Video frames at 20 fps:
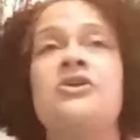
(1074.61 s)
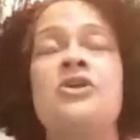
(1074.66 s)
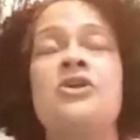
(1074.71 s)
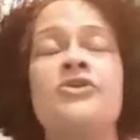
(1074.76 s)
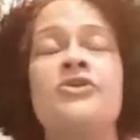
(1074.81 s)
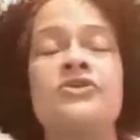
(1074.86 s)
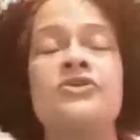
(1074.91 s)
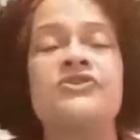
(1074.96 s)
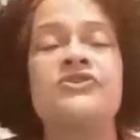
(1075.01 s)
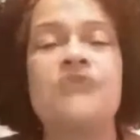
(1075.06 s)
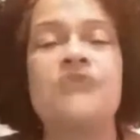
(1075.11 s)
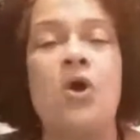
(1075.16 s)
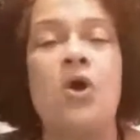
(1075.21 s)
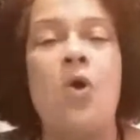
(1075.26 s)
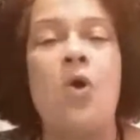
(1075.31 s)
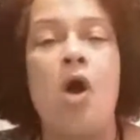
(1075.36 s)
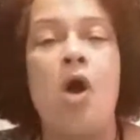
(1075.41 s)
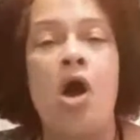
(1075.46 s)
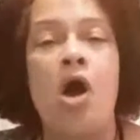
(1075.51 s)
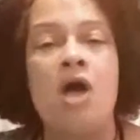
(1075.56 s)

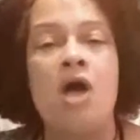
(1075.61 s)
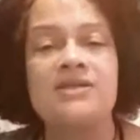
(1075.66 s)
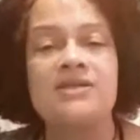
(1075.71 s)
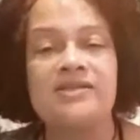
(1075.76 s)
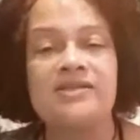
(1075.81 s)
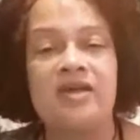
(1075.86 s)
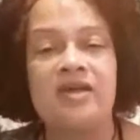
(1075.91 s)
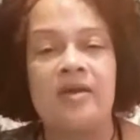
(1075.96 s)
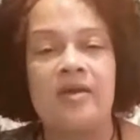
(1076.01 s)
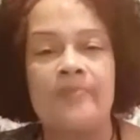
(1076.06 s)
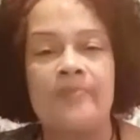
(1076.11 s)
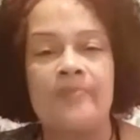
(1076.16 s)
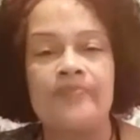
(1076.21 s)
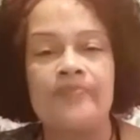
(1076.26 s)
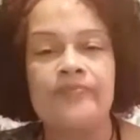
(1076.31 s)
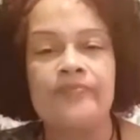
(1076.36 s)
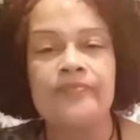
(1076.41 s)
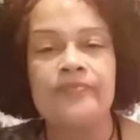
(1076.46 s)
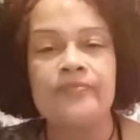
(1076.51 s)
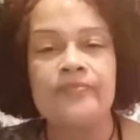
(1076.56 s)
so awesome.
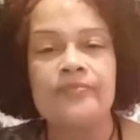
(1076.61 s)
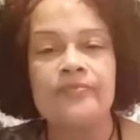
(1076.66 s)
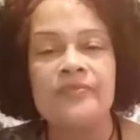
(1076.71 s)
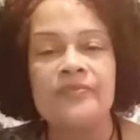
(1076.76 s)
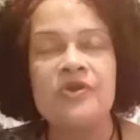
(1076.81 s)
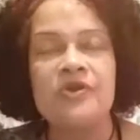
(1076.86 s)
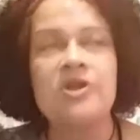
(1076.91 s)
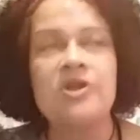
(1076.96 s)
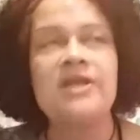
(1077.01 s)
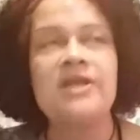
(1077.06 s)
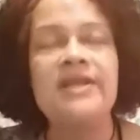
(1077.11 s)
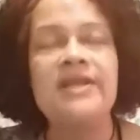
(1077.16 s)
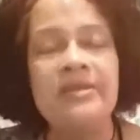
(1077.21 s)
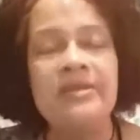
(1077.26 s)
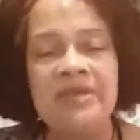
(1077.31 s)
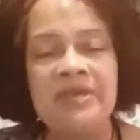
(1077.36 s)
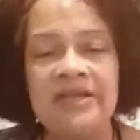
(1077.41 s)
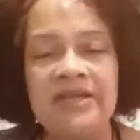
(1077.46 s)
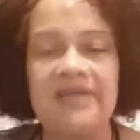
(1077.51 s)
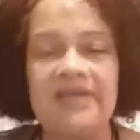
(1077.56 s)
You're
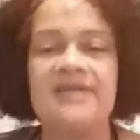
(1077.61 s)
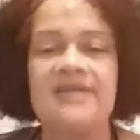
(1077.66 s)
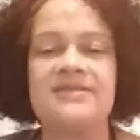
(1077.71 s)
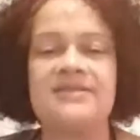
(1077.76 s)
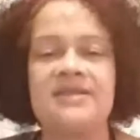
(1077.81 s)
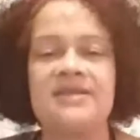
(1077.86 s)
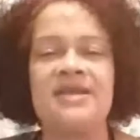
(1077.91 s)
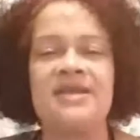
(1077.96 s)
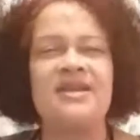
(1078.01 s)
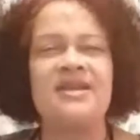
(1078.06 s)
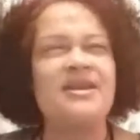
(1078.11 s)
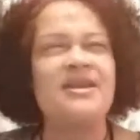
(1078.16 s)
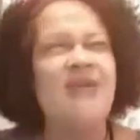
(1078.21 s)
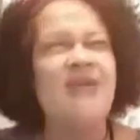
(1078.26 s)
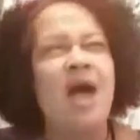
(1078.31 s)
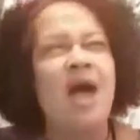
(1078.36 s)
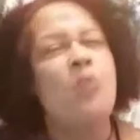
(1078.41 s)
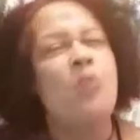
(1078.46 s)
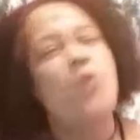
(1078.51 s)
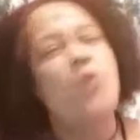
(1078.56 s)
limitless, and
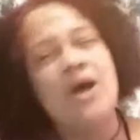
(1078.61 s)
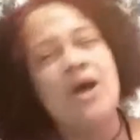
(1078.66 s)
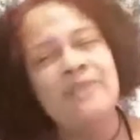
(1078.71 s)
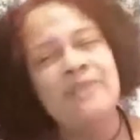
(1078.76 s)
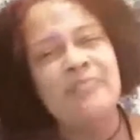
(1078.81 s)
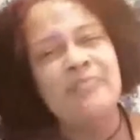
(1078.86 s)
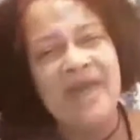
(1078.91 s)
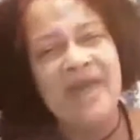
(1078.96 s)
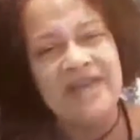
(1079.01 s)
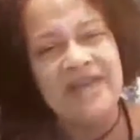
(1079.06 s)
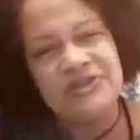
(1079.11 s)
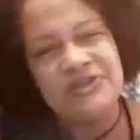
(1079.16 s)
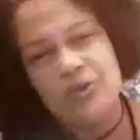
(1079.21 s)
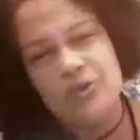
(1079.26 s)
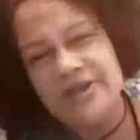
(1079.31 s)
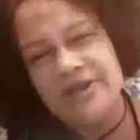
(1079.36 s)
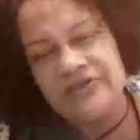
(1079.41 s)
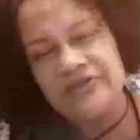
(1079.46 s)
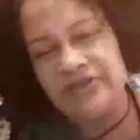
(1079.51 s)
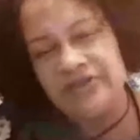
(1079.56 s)
not one bad
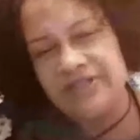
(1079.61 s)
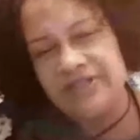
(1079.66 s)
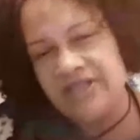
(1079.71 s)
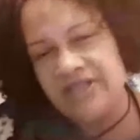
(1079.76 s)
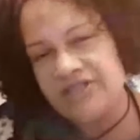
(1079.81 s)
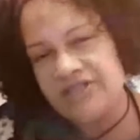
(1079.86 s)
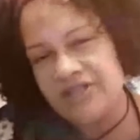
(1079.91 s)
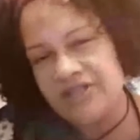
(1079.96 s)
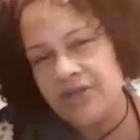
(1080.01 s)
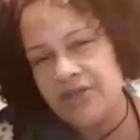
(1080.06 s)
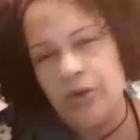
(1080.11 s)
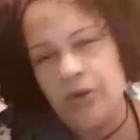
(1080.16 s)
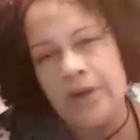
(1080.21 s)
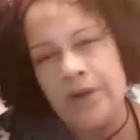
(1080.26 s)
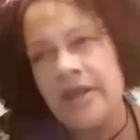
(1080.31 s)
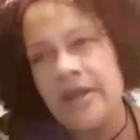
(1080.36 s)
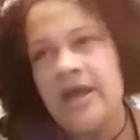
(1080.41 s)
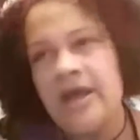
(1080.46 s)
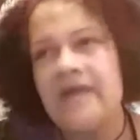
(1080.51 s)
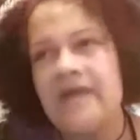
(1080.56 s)
choice or decision or
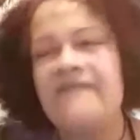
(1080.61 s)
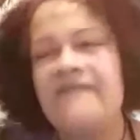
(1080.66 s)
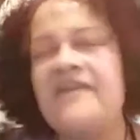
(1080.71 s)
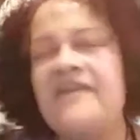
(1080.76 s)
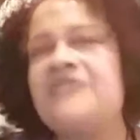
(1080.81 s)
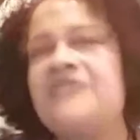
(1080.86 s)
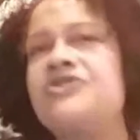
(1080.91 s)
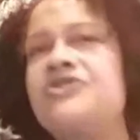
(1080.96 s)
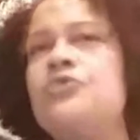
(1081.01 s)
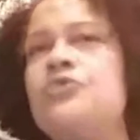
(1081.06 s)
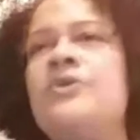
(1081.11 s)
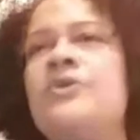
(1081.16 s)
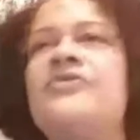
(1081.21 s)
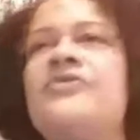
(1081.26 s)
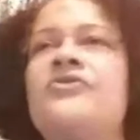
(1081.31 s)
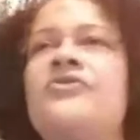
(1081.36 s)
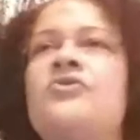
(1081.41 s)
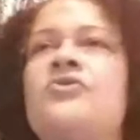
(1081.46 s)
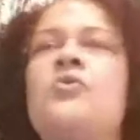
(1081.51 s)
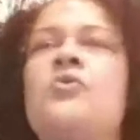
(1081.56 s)
event you went
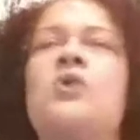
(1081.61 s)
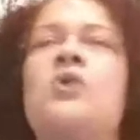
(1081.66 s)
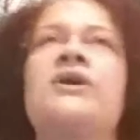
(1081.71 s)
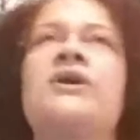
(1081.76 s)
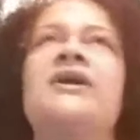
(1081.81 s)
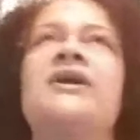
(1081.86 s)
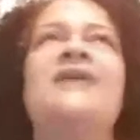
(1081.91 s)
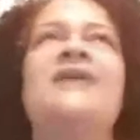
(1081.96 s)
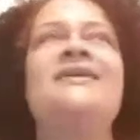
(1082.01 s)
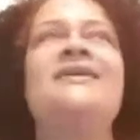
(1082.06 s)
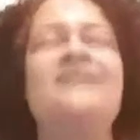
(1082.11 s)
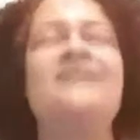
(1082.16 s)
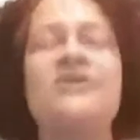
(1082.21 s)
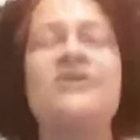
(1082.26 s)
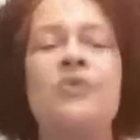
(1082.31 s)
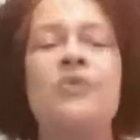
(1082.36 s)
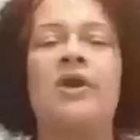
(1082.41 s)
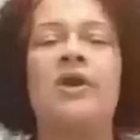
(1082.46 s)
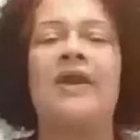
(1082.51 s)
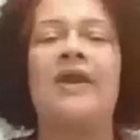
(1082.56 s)
through or anything you
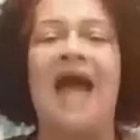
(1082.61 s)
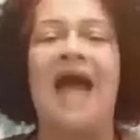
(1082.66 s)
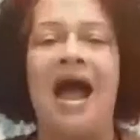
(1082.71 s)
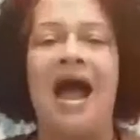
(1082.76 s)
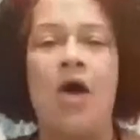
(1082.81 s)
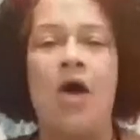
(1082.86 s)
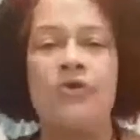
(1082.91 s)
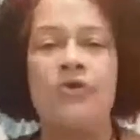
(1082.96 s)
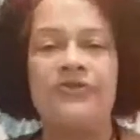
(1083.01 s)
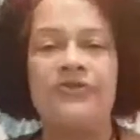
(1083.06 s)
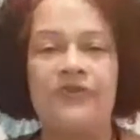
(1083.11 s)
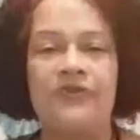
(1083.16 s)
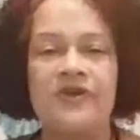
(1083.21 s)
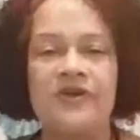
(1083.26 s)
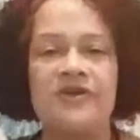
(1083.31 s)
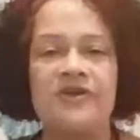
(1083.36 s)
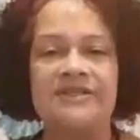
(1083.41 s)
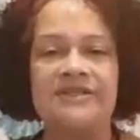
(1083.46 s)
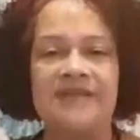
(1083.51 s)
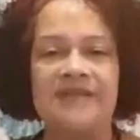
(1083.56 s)
allowed for
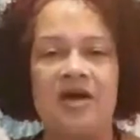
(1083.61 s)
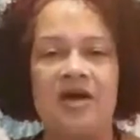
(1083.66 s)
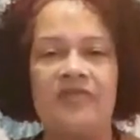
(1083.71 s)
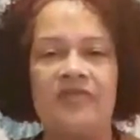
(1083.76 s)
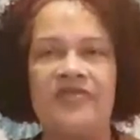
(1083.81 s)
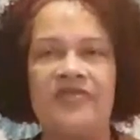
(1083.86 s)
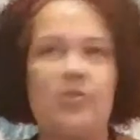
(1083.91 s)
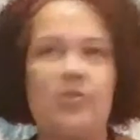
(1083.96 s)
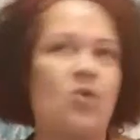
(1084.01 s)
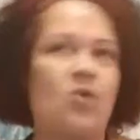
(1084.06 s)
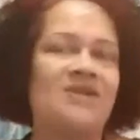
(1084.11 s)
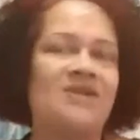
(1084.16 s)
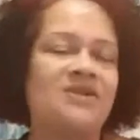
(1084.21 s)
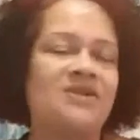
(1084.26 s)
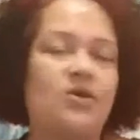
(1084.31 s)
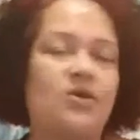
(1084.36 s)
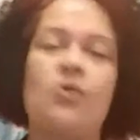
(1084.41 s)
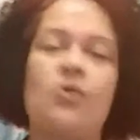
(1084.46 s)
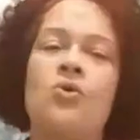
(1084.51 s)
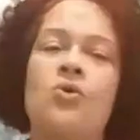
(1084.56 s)
yourself that
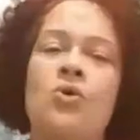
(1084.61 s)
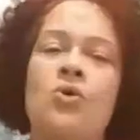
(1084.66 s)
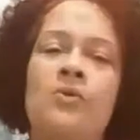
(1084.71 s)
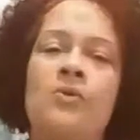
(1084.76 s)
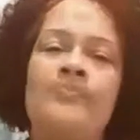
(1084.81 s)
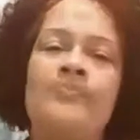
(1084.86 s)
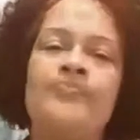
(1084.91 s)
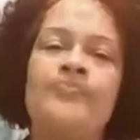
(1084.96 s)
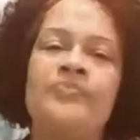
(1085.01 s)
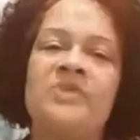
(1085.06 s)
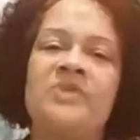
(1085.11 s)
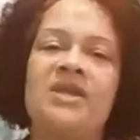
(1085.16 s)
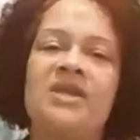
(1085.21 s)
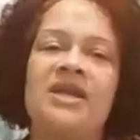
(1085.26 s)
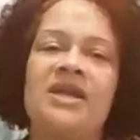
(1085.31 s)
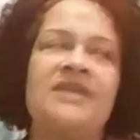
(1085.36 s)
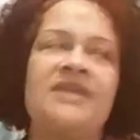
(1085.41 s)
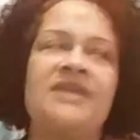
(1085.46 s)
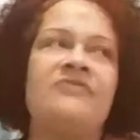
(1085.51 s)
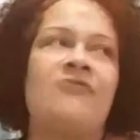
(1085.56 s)
wasn't cool,
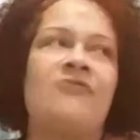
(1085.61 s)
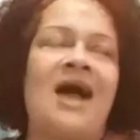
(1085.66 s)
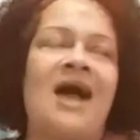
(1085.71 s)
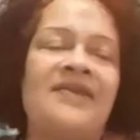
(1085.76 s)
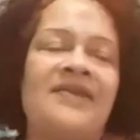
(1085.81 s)
any rotten